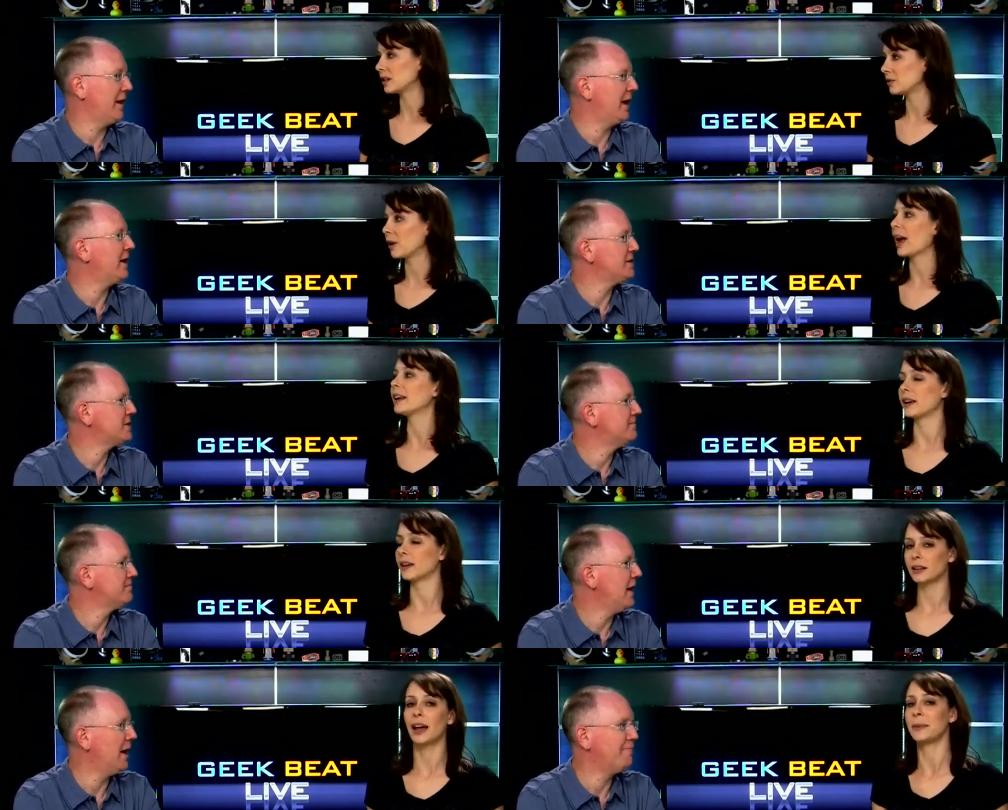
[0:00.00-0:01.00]
Speaker 1: I guess.
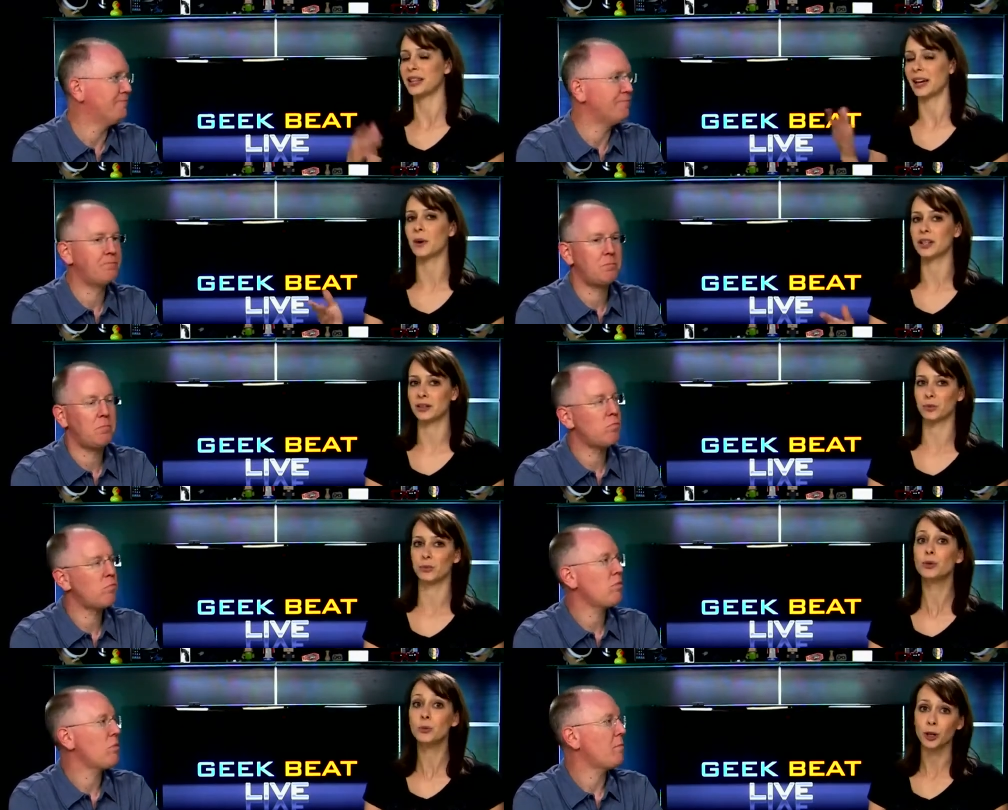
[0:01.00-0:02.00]
Retina. Yeah. I mean, that was
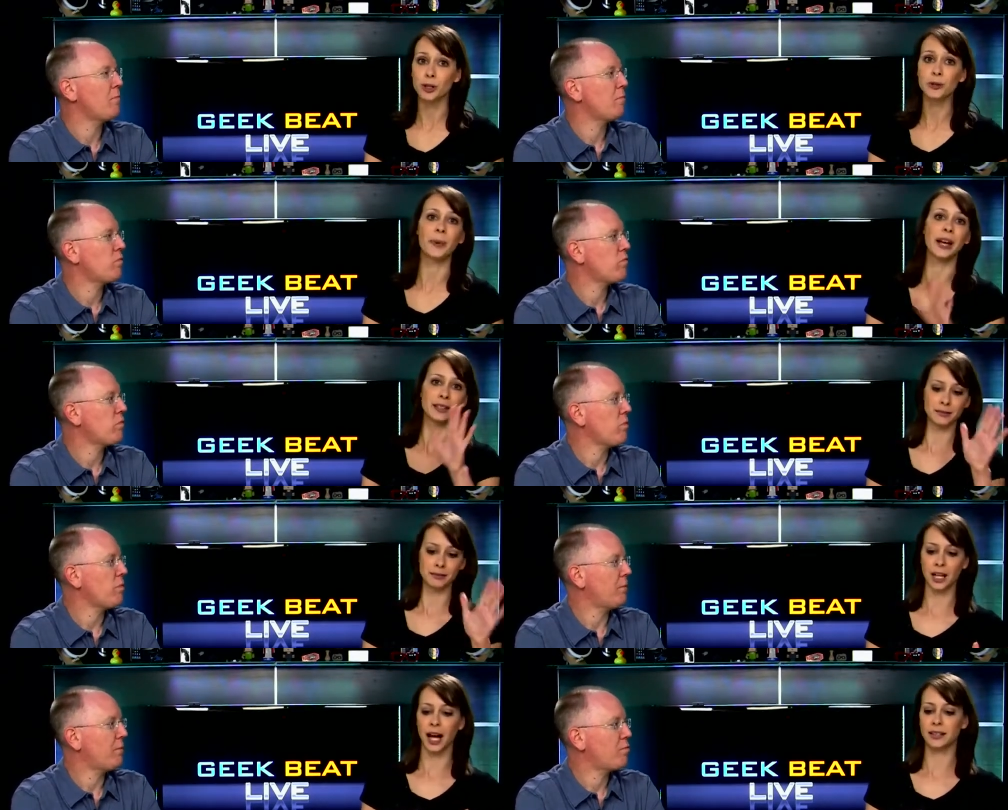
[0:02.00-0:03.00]
rumored, but
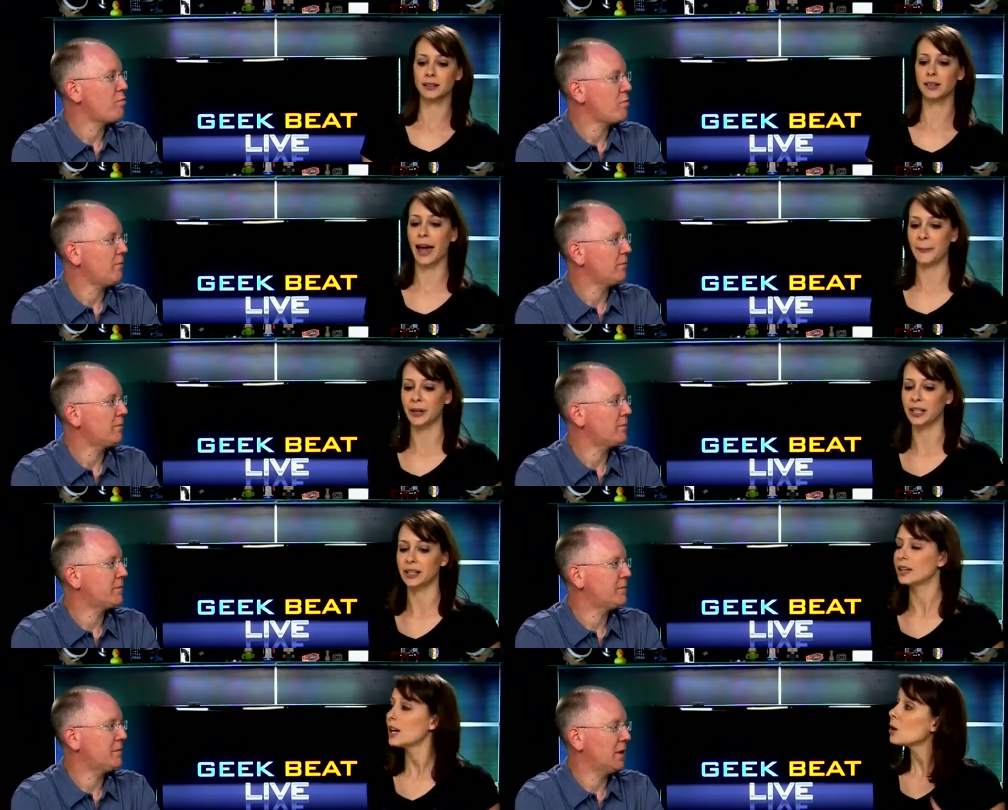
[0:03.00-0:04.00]
not
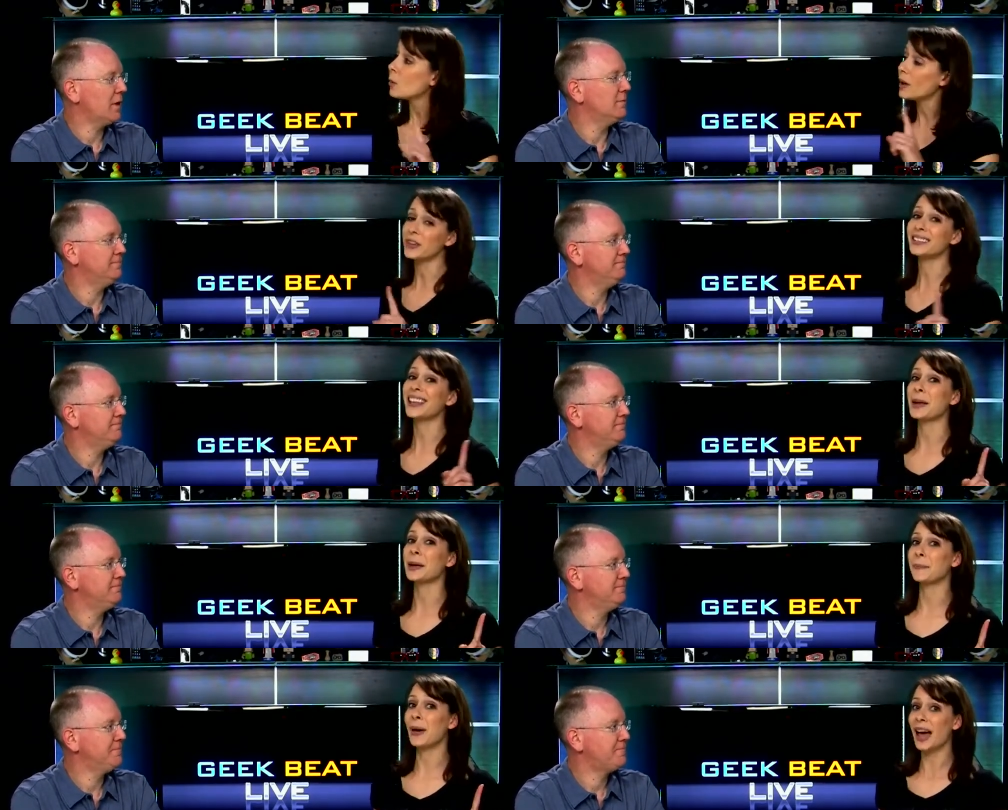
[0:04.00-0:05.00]
happening. One thing
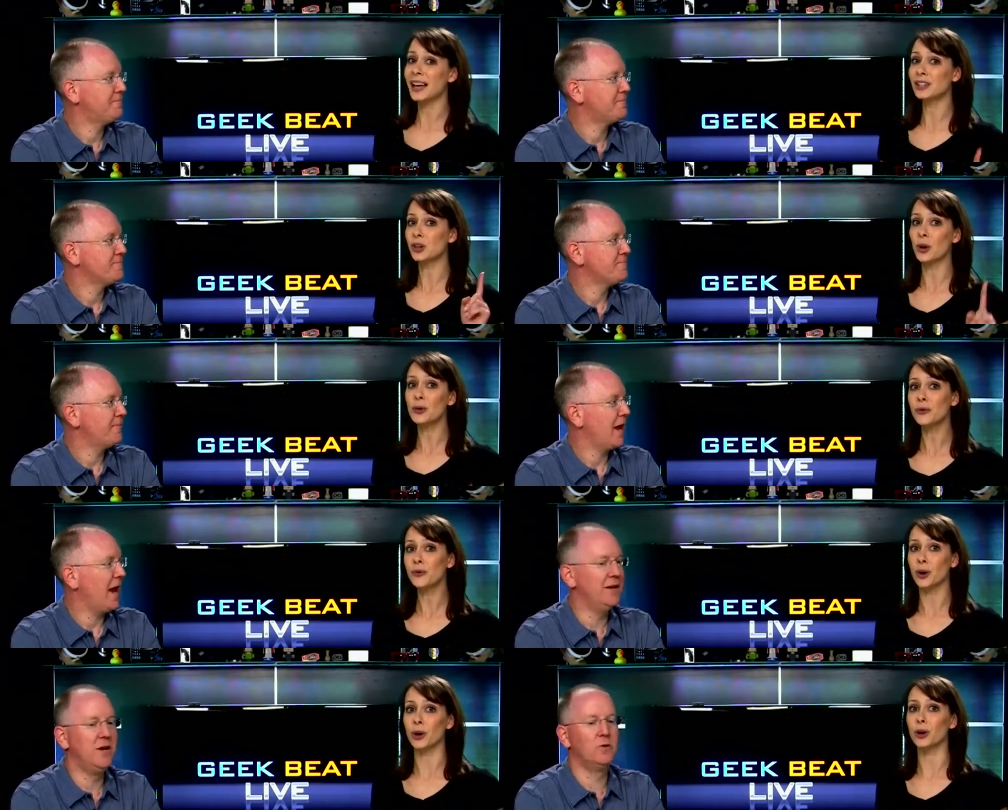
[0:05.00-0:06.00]
they passed
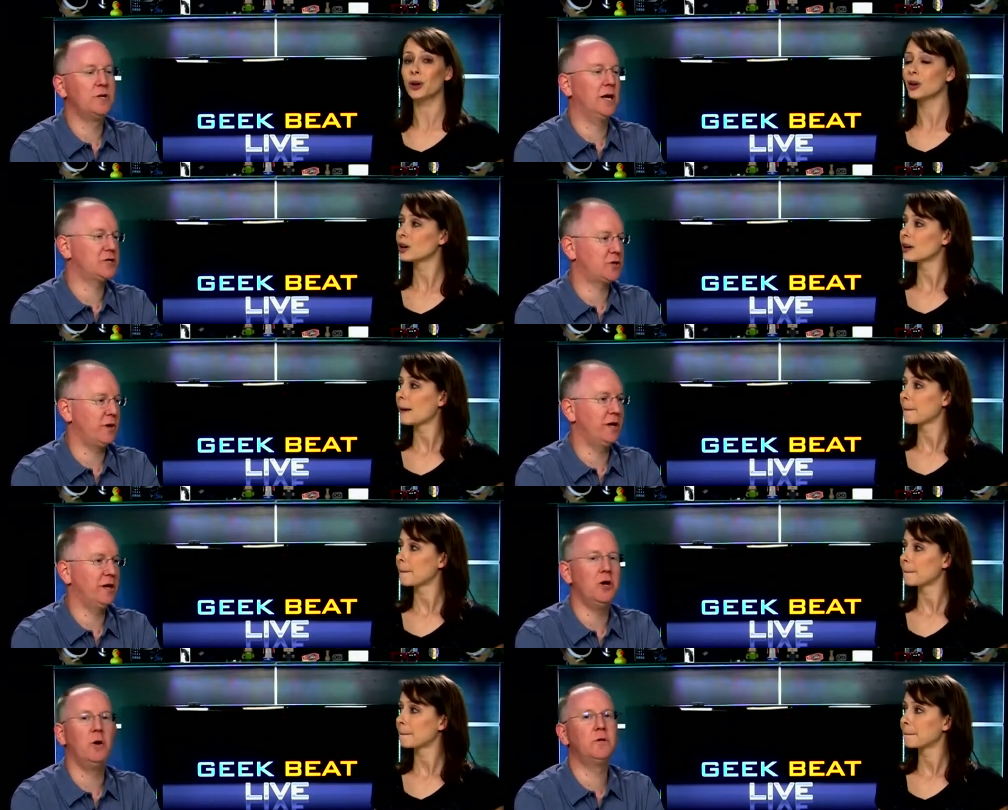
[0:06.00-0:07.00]
over. And no
Speaker 2: touchscreen,
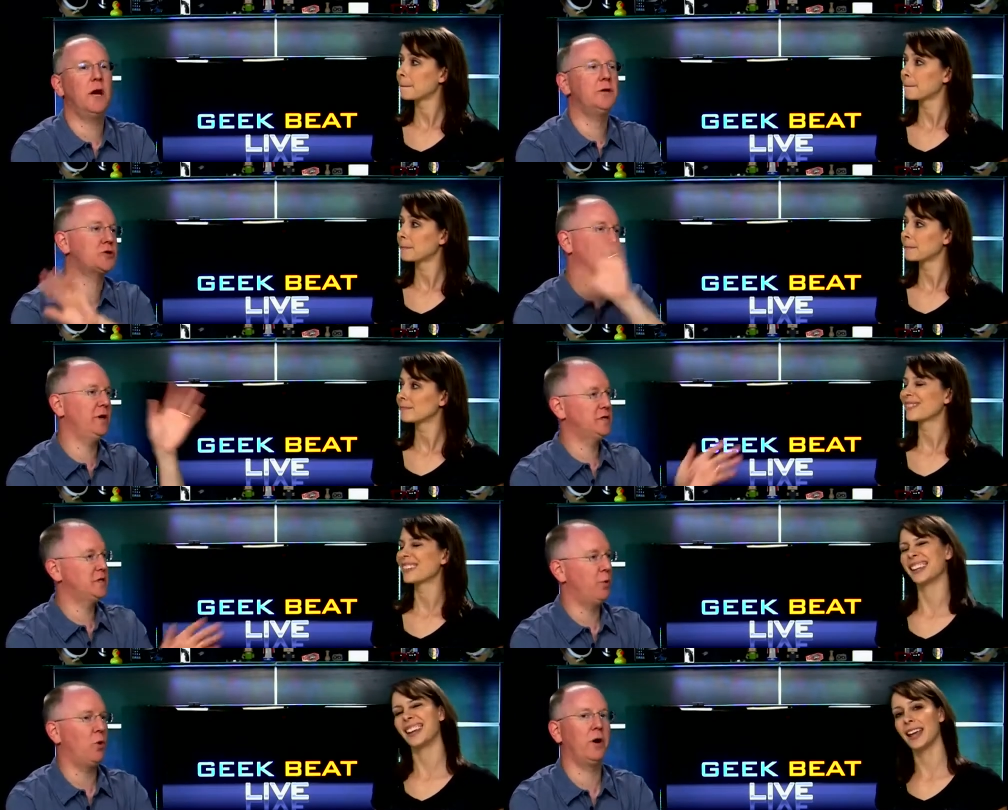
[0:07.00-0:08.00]
no touchscreen
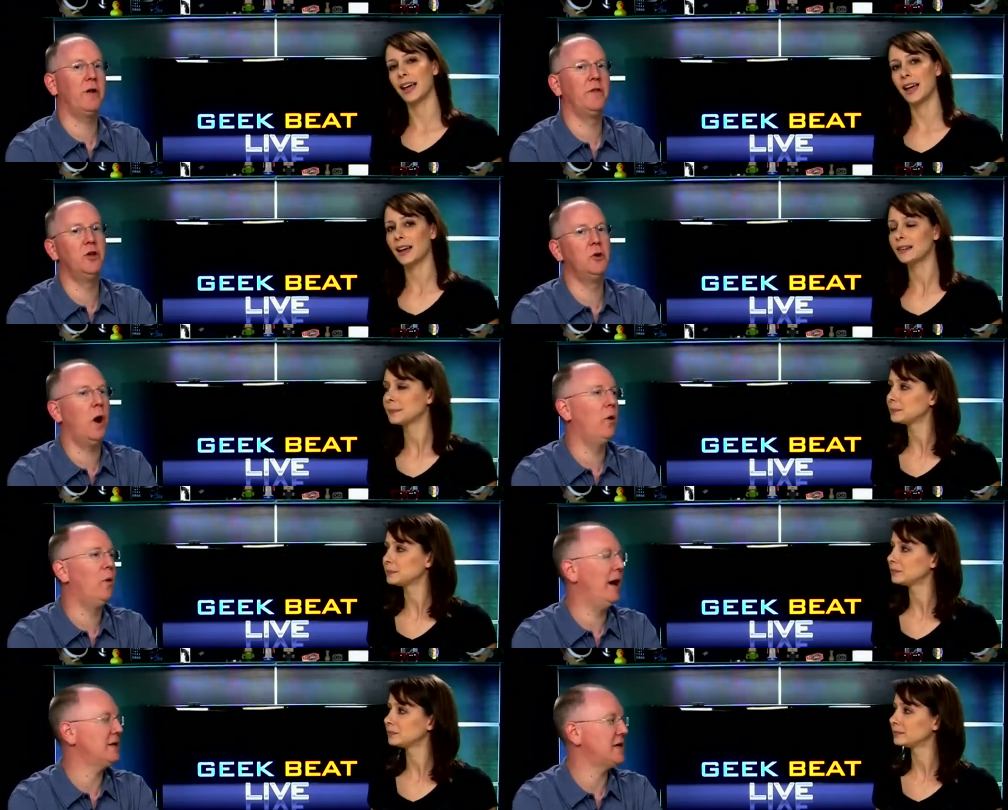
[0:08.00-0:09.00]
support yeah. in the new
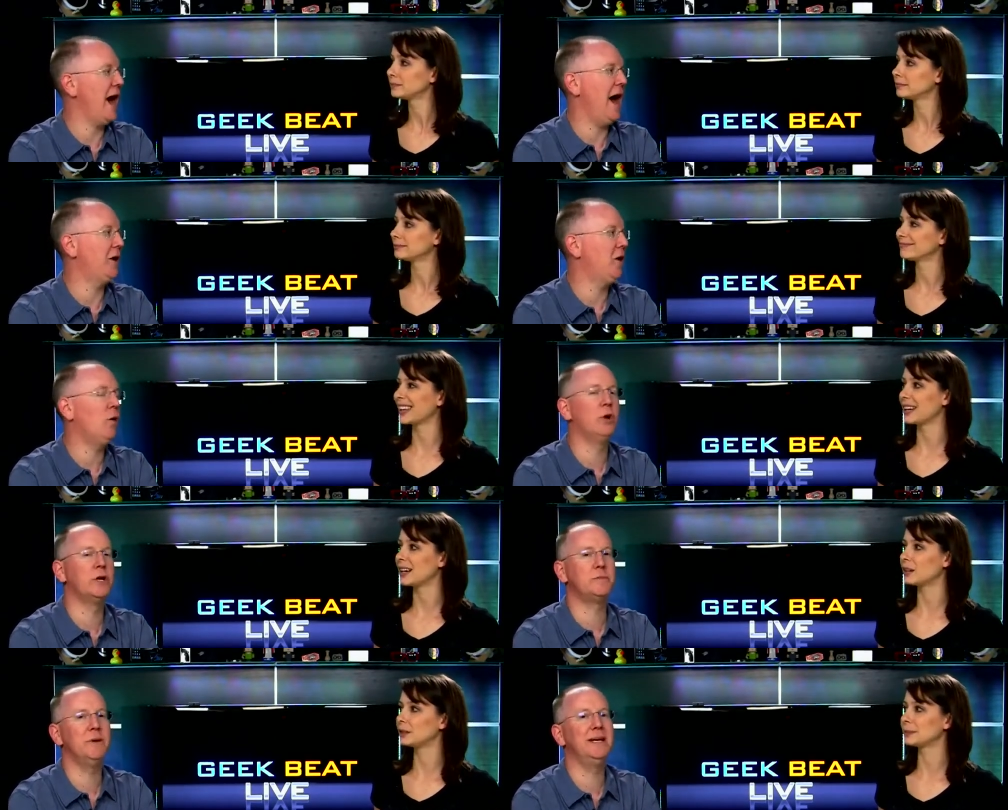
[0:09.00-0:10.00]
OS at all, no.
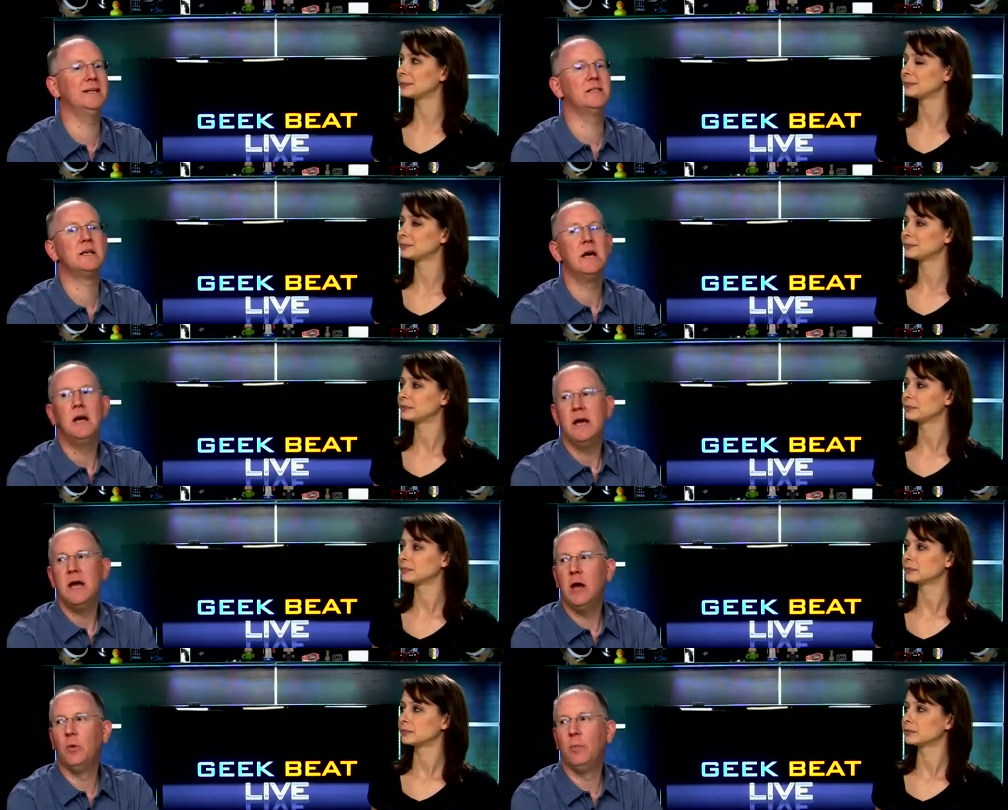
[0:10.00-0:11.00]
which means
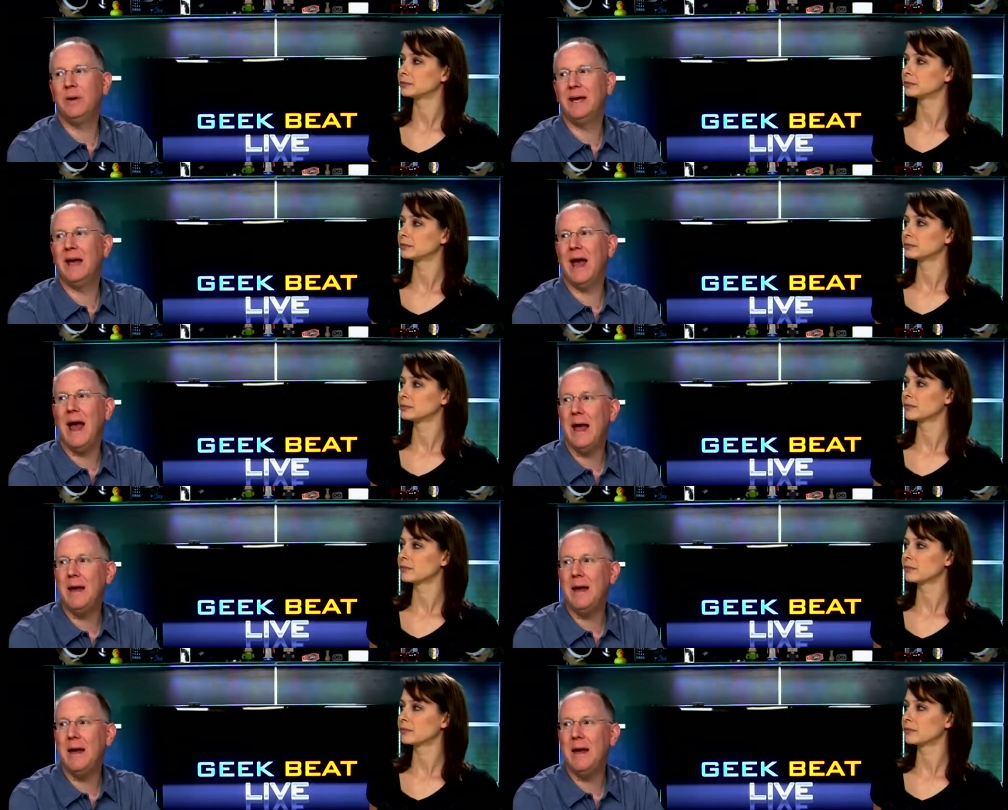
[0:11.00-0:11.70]
it will be a